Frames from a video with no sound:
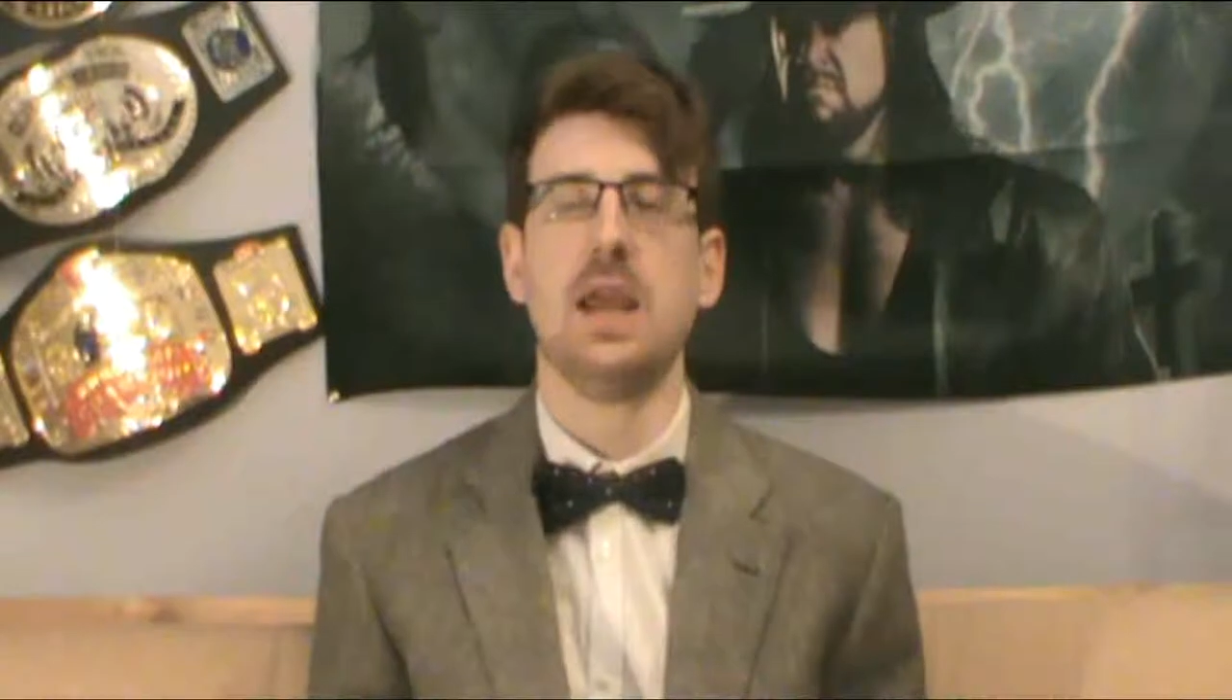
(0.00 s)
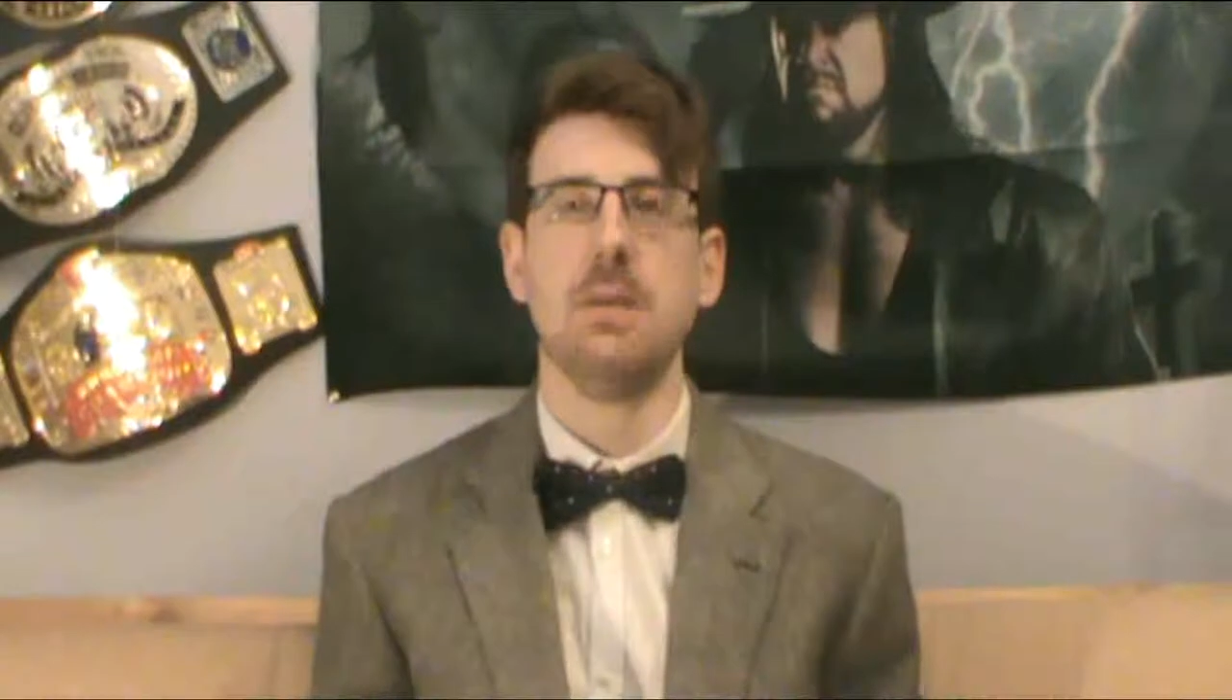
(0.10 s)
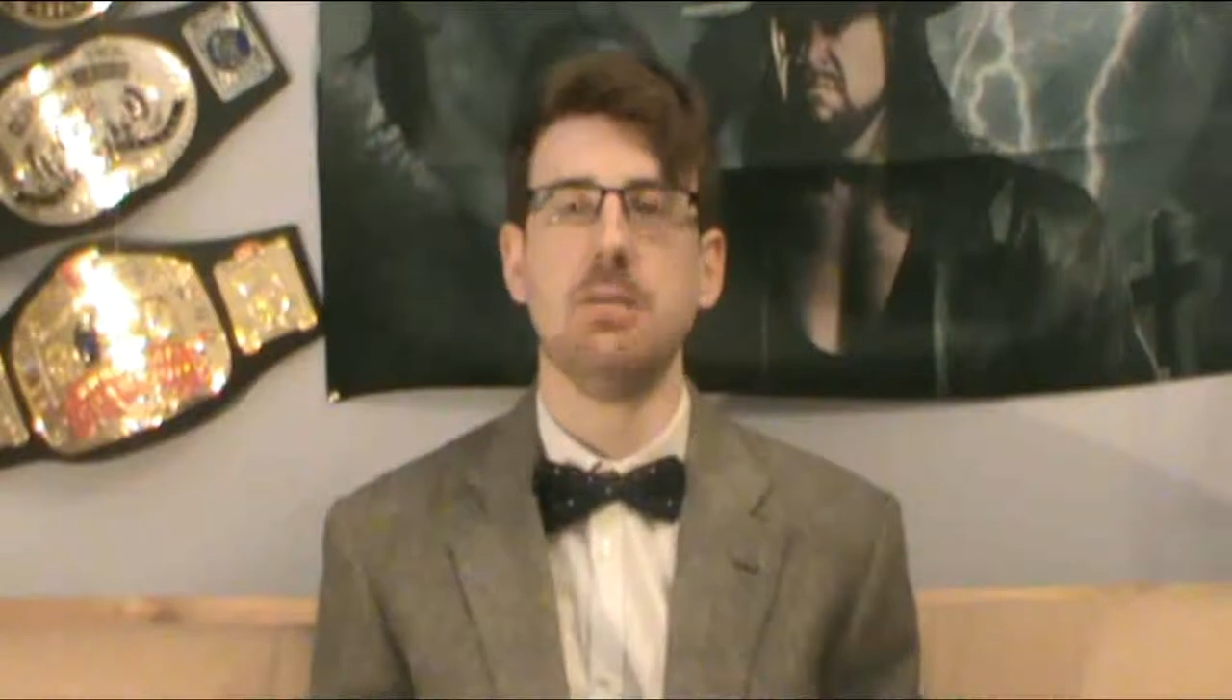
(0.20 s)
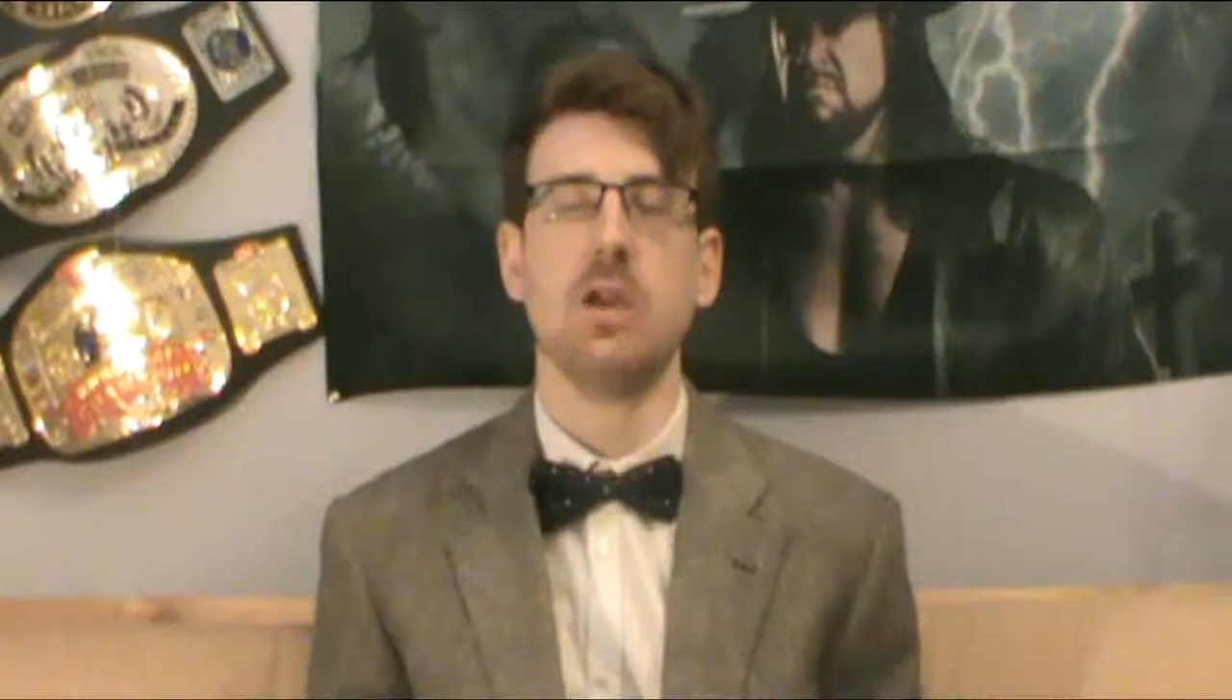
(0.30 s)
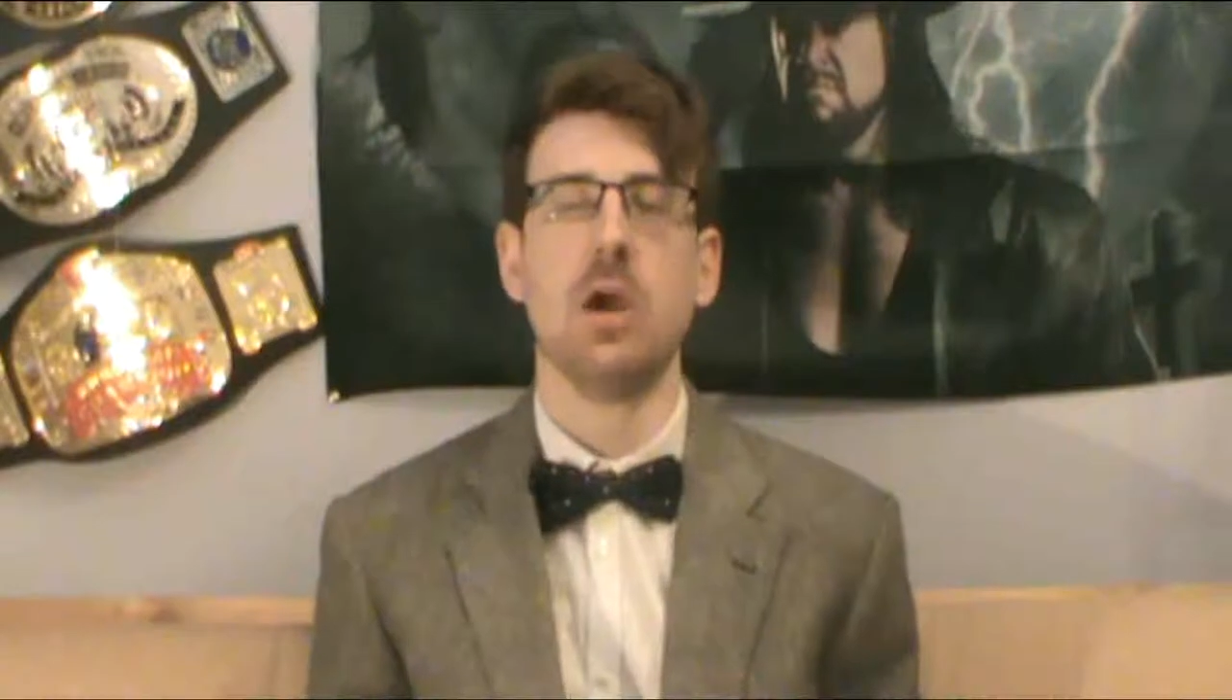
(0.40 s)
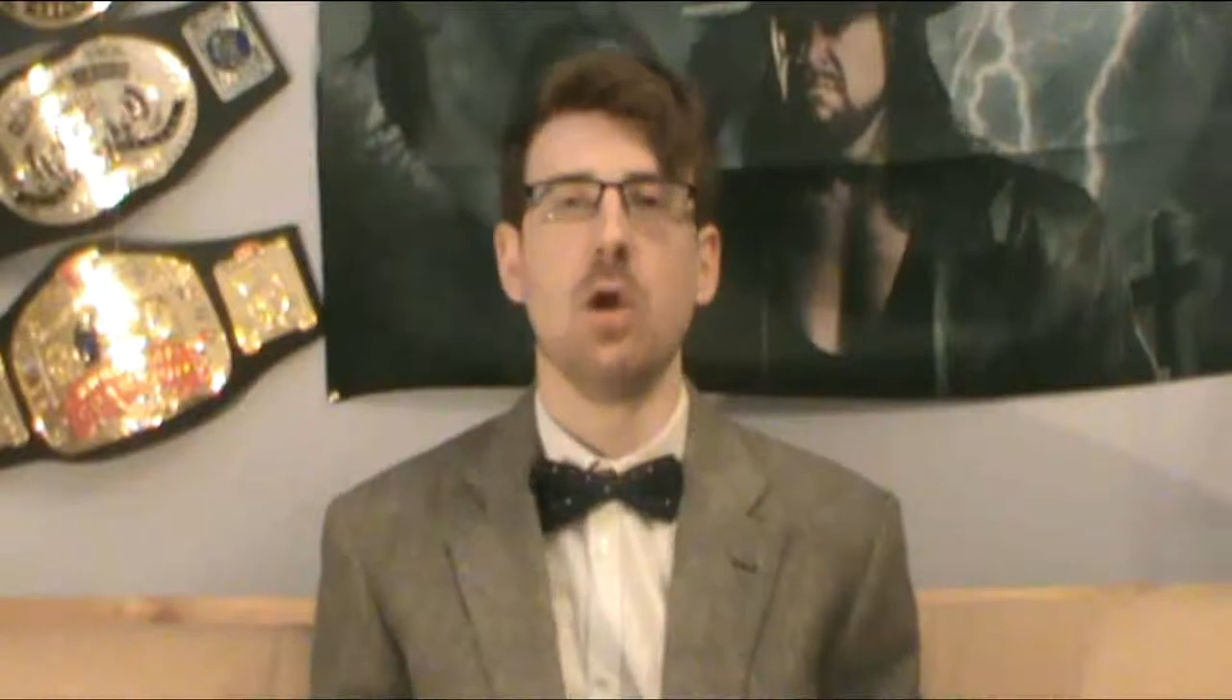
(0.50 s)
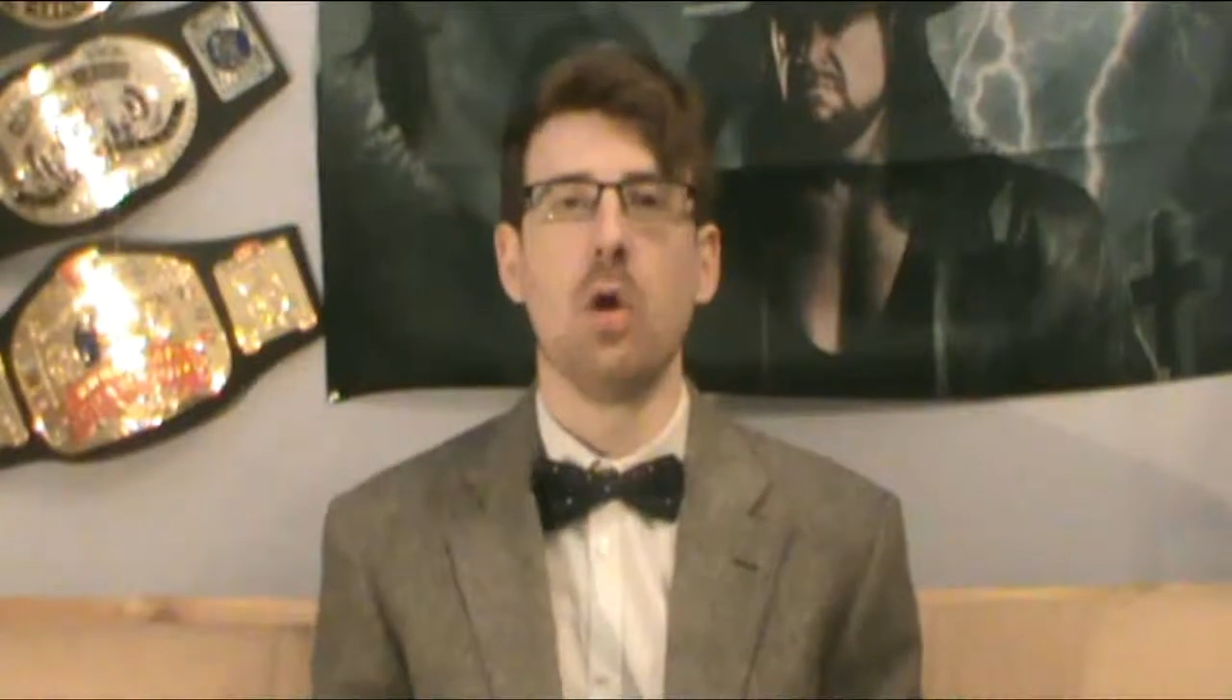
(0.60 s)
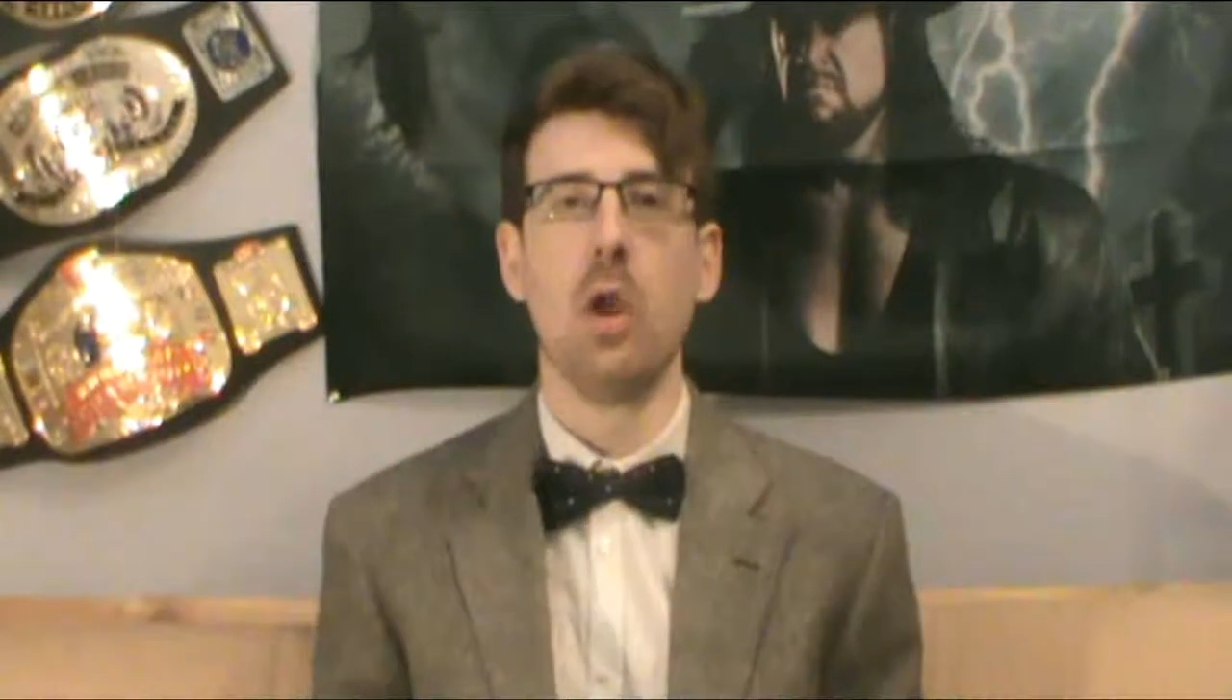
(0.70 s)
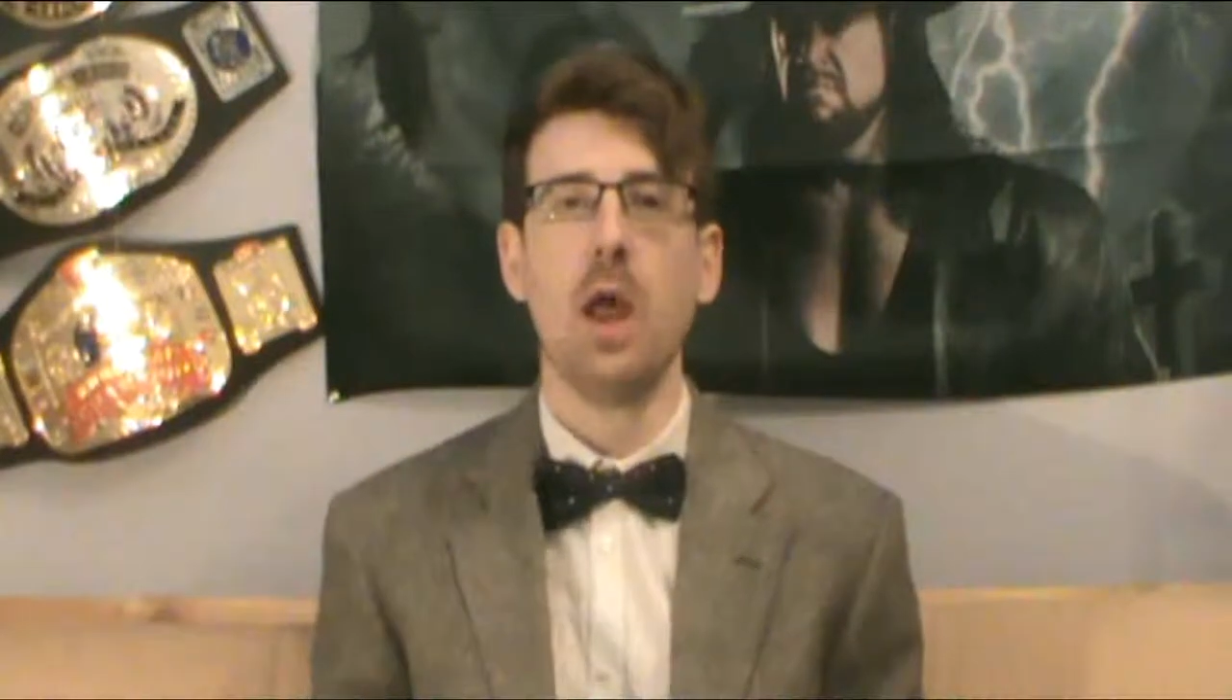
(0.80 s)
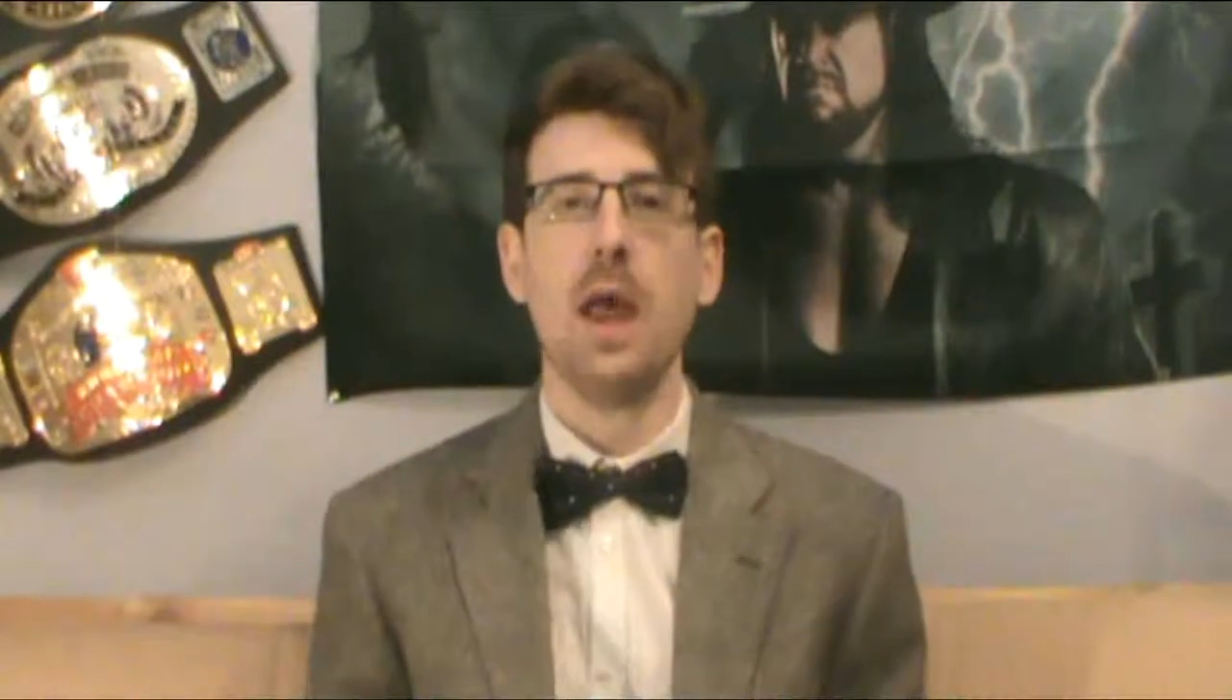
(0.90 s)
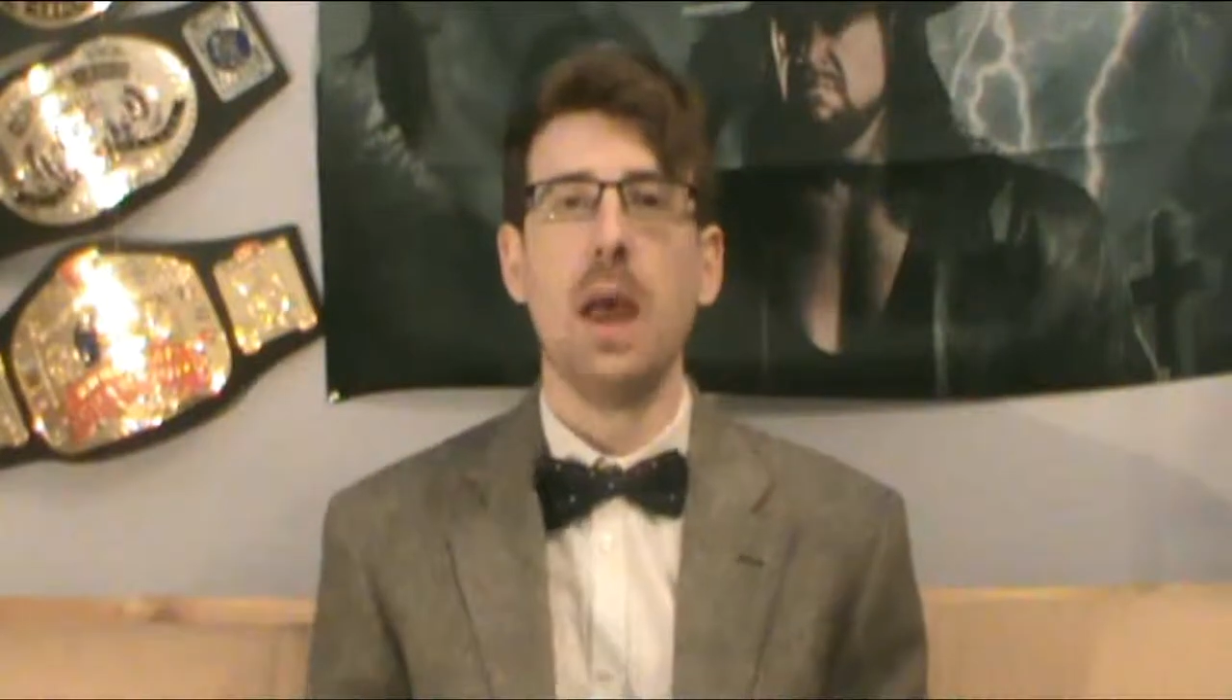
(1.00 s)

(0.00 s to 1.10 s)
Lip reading: keeps going on